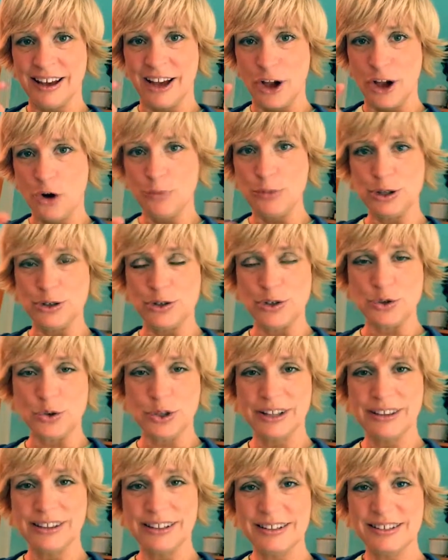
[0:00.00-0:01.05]
I hope you
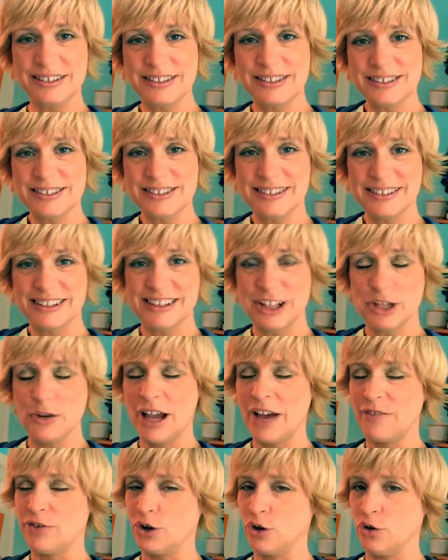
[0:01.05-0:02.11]
enjoyed this. You
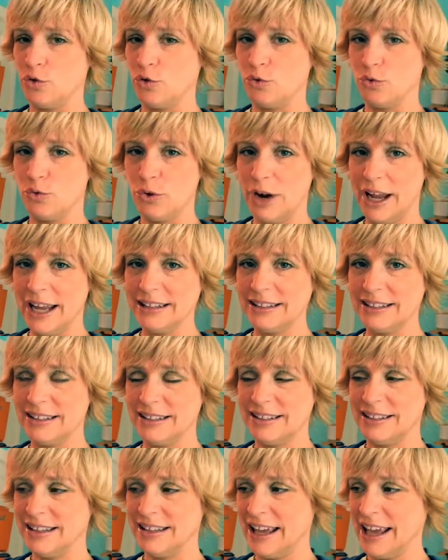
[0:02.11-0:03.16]
have a great
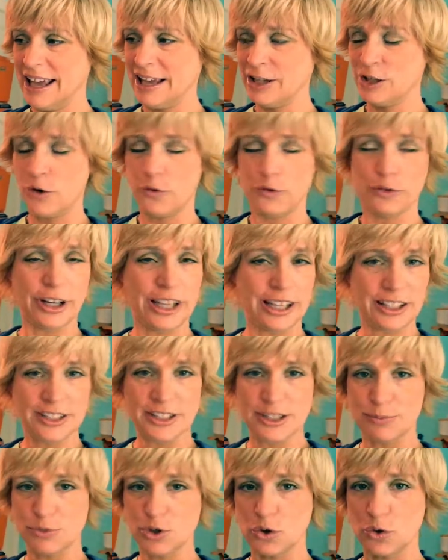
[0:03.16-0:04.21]
day. Don't forget to
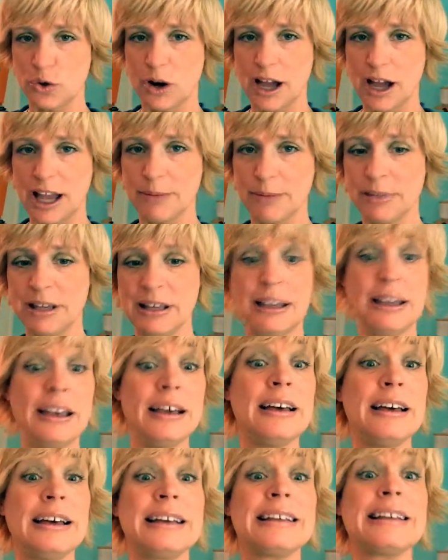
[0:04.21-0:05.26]
subscribe,
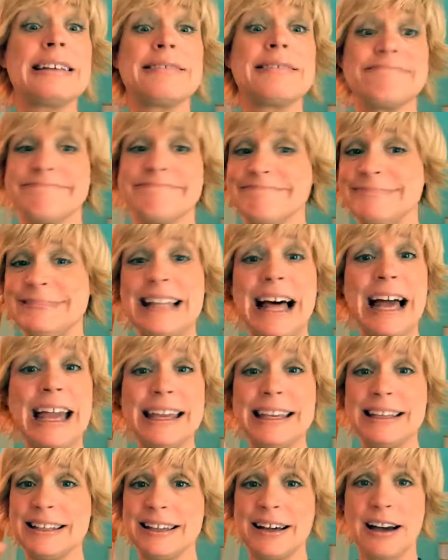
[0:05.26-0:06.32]

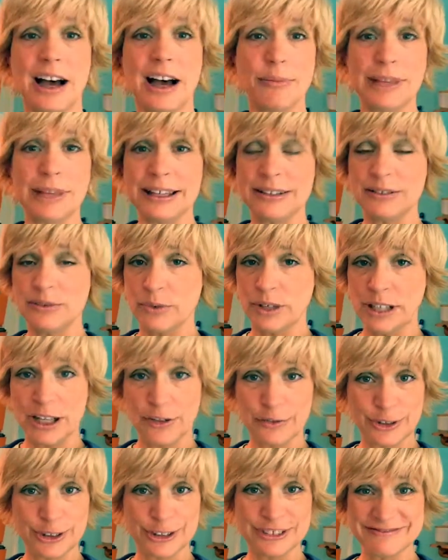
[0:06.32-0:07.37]
like, comment,
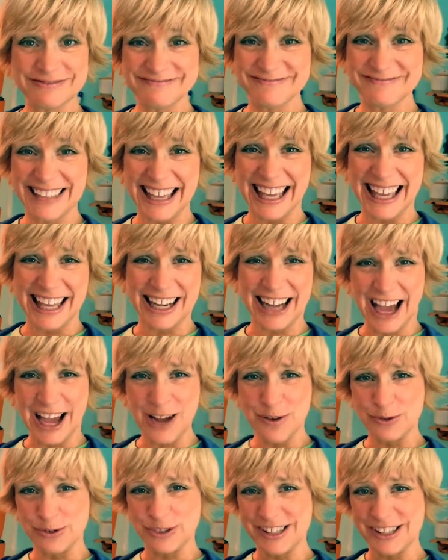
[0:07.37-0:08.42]
whatever, and I
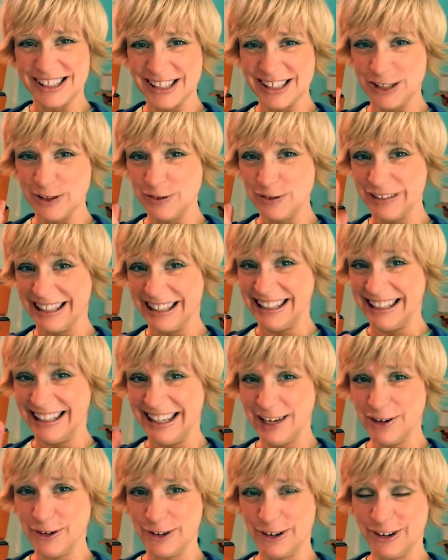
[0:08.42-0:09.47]
will see you
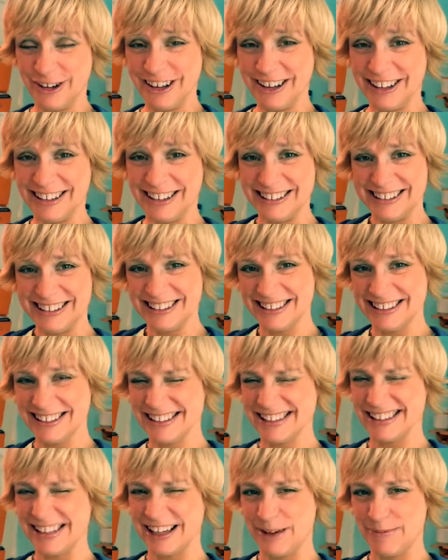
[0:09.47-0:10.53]
later on.
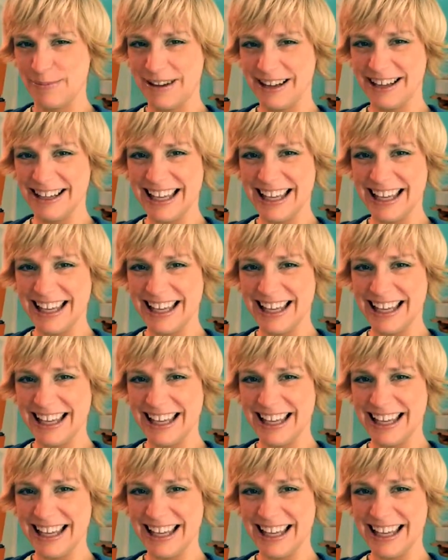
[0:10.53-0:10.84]
Stop by